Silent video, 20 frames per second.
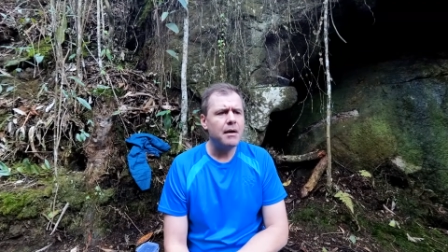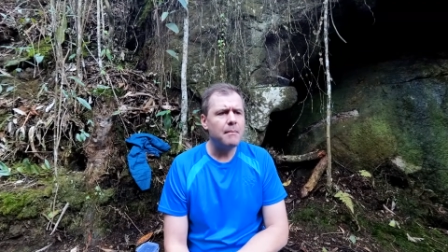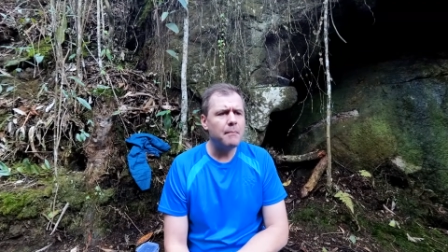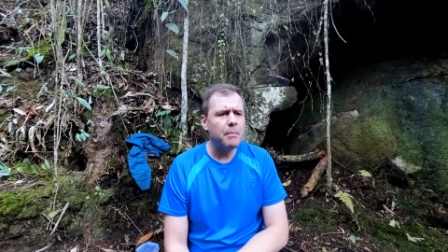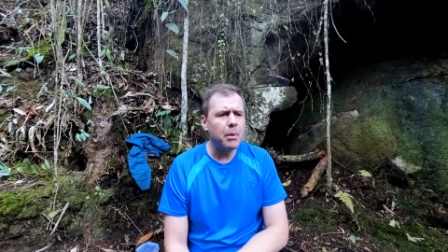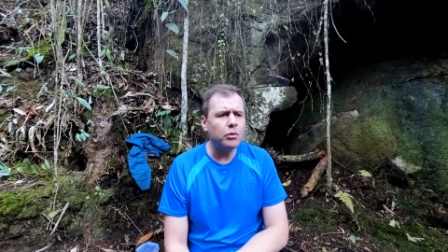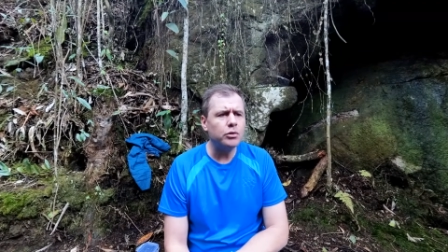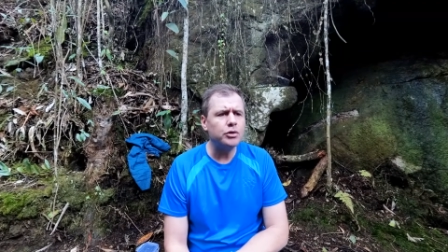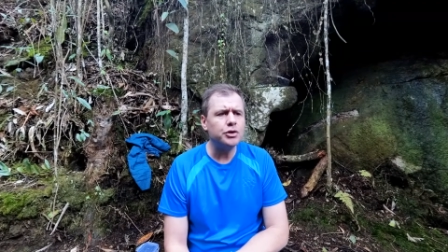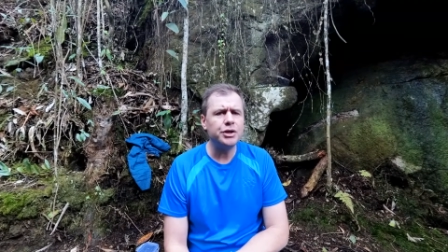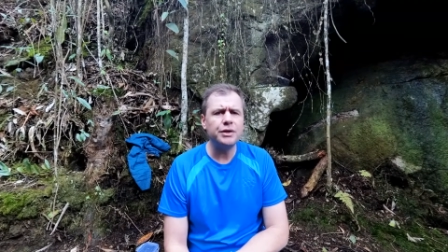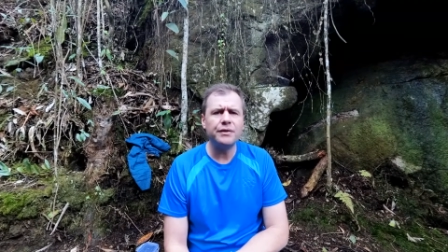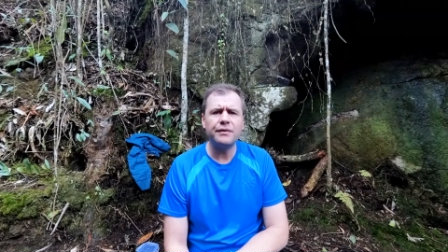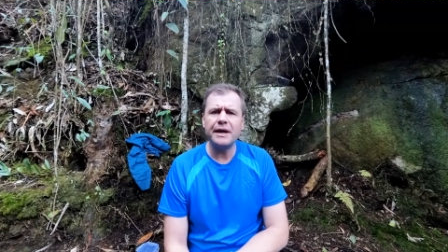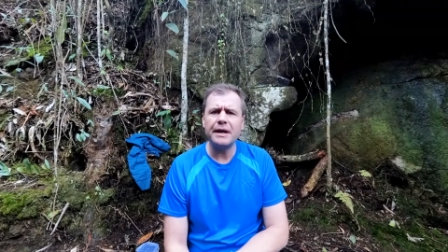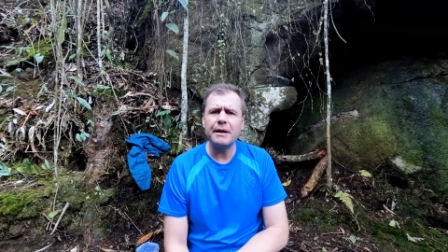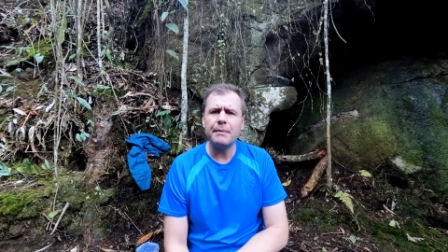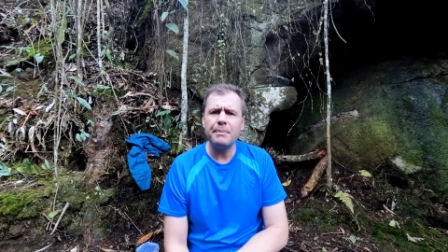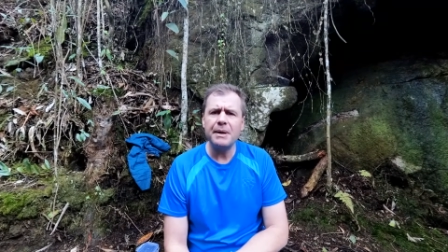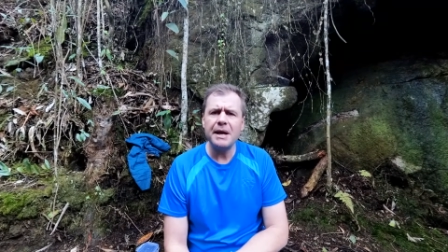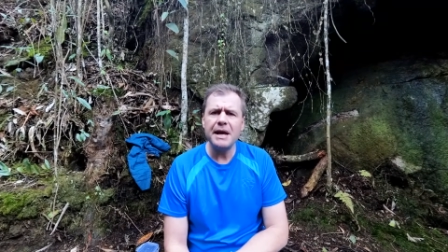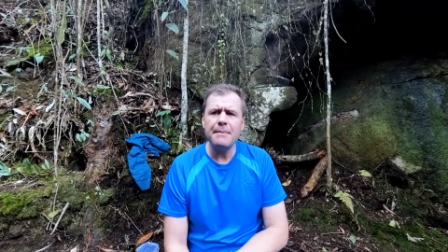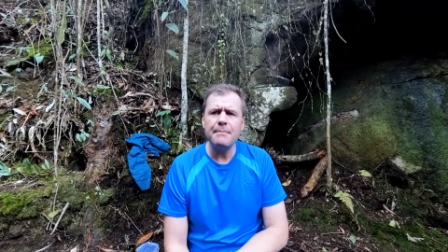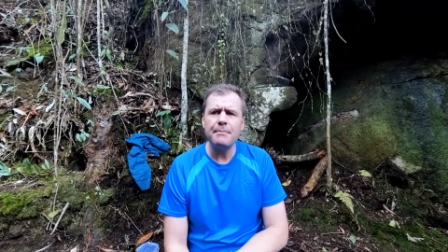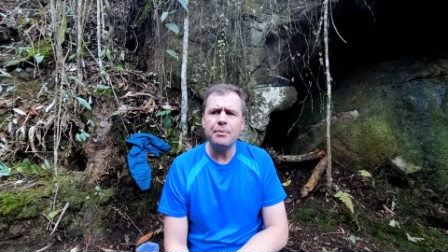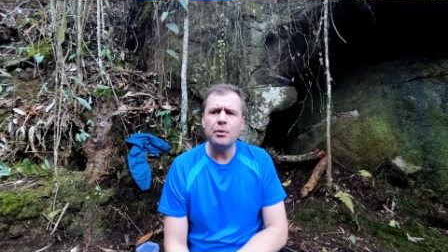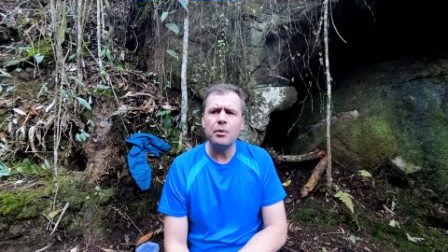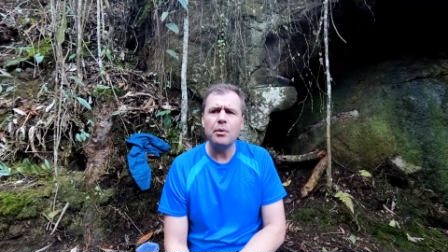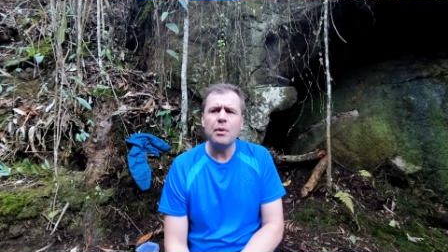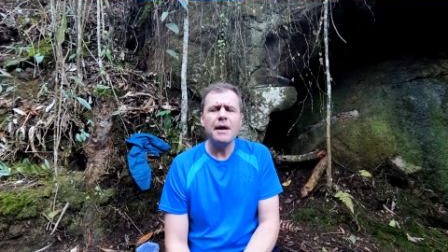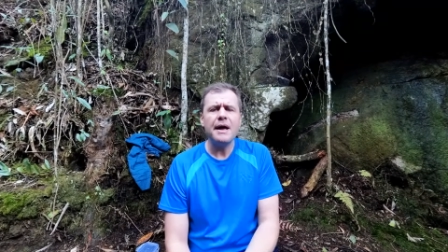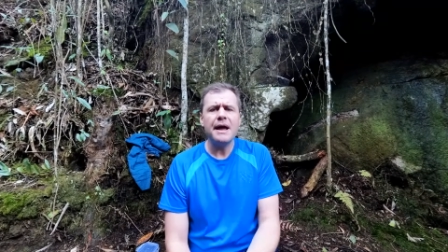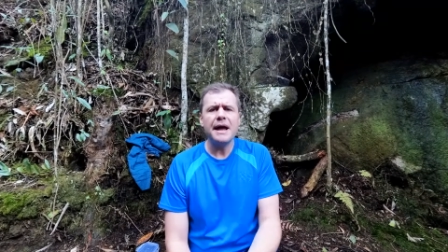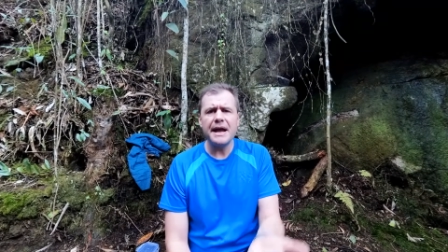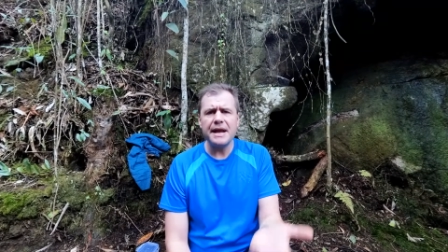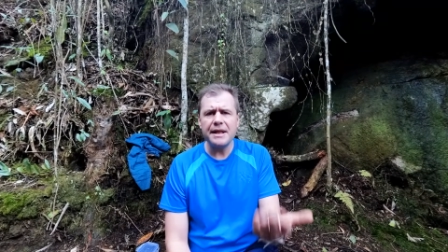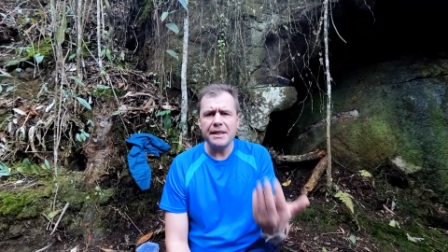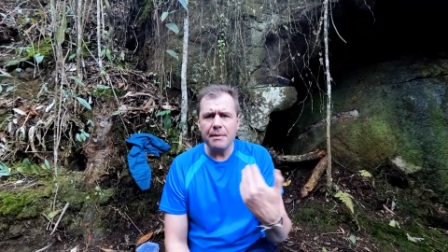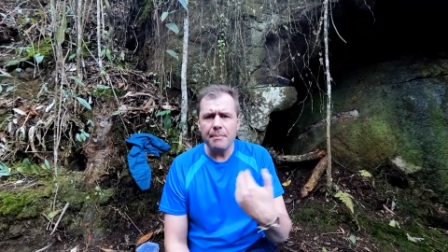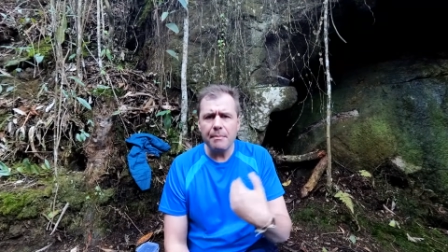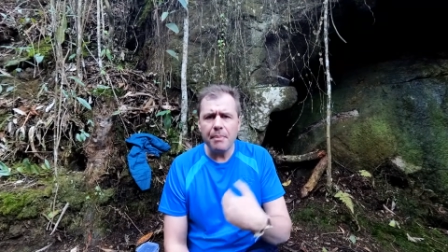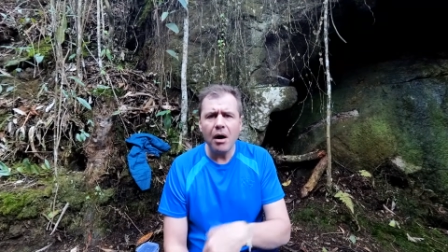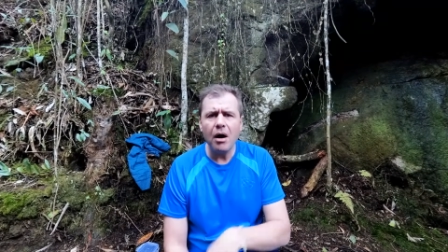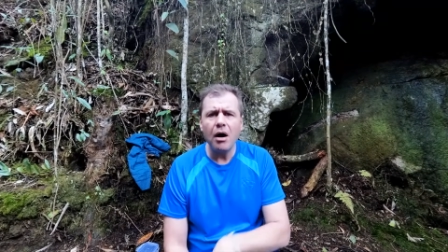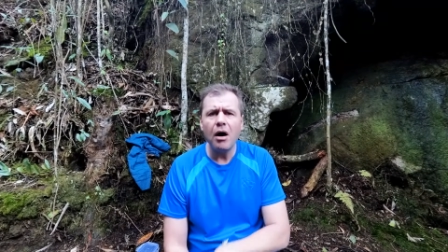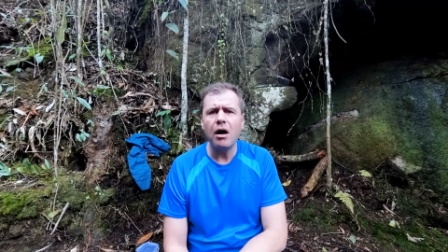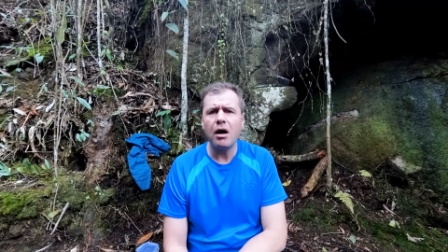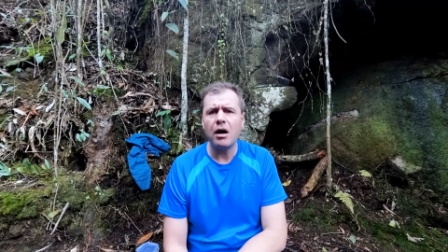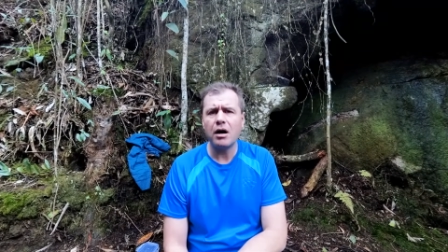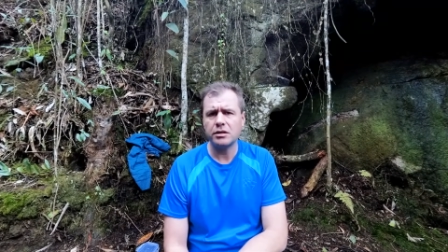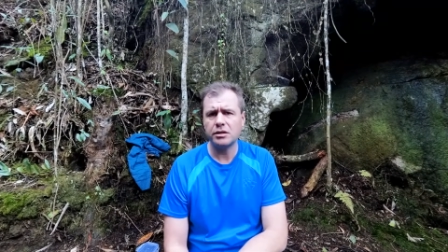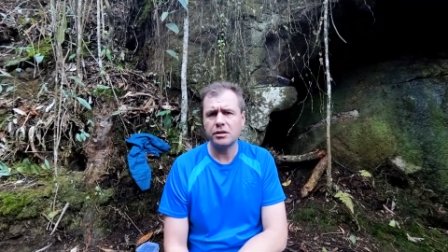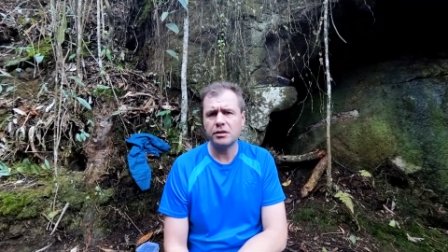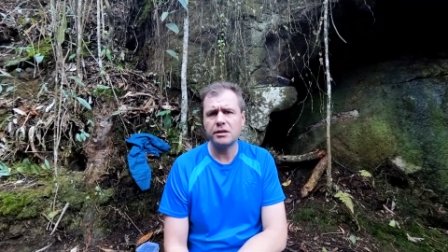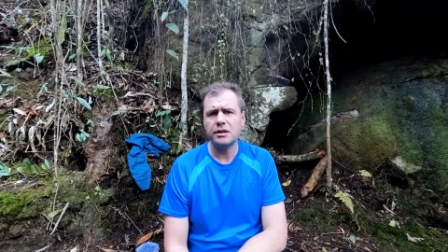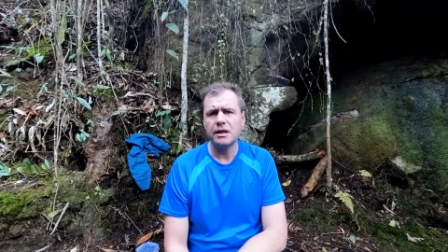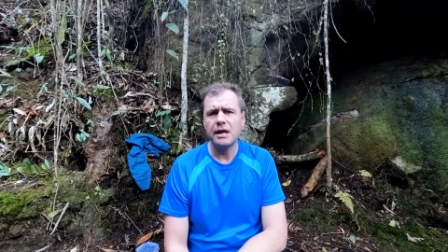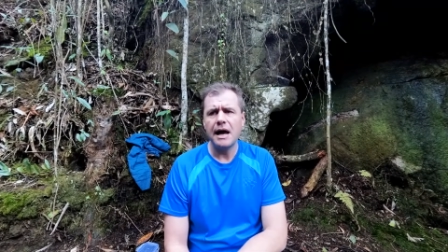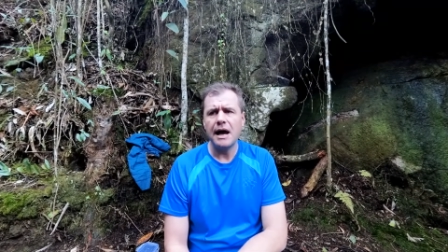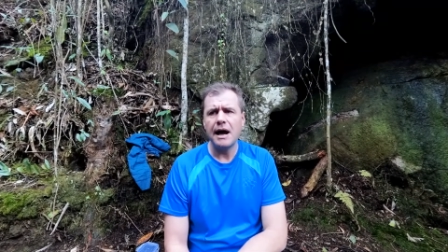Bolshevik people in the past.